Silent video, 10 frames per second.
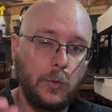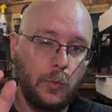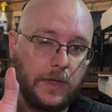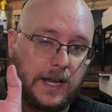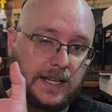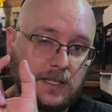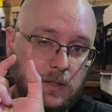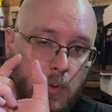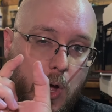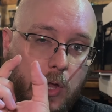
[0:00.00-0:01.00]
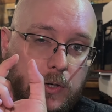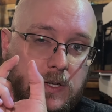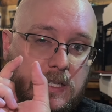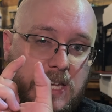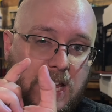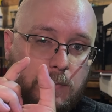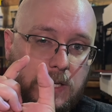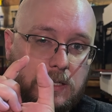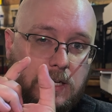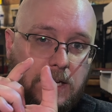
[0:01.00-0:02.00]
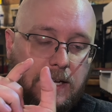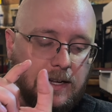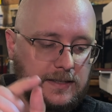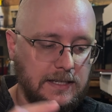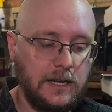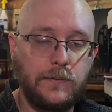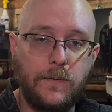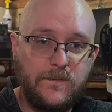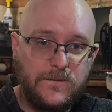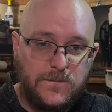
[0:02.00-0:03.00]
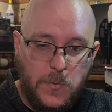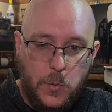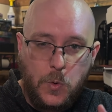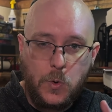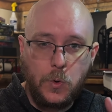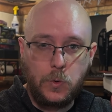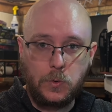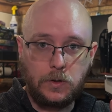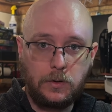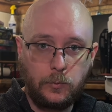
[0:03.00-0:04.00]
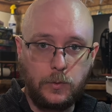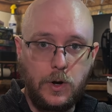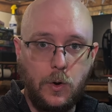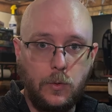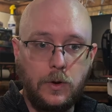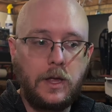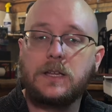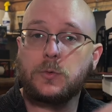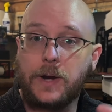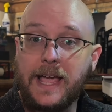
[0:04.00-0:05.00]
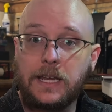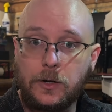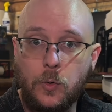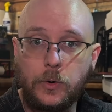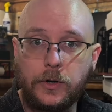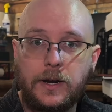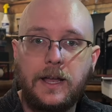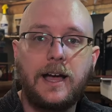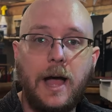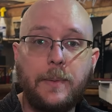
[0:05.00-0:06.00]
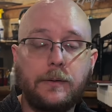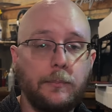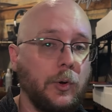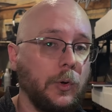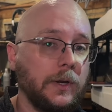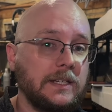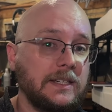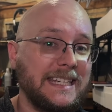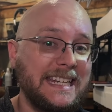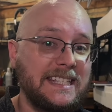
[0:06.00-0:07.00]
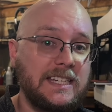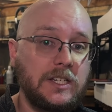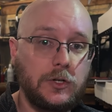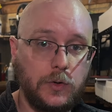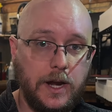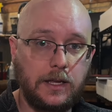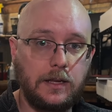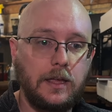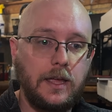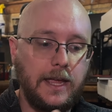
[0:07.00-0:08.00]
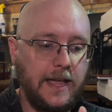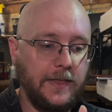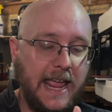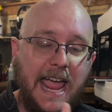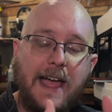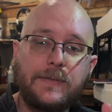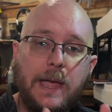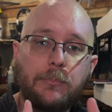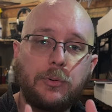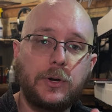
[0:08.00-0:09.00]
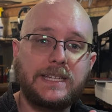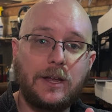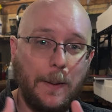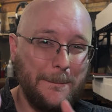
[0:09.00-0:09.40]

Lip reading: within a smaller segment instead of the full row. So when I get an order, I'm able to pull it into TCG tracking and then have that print out a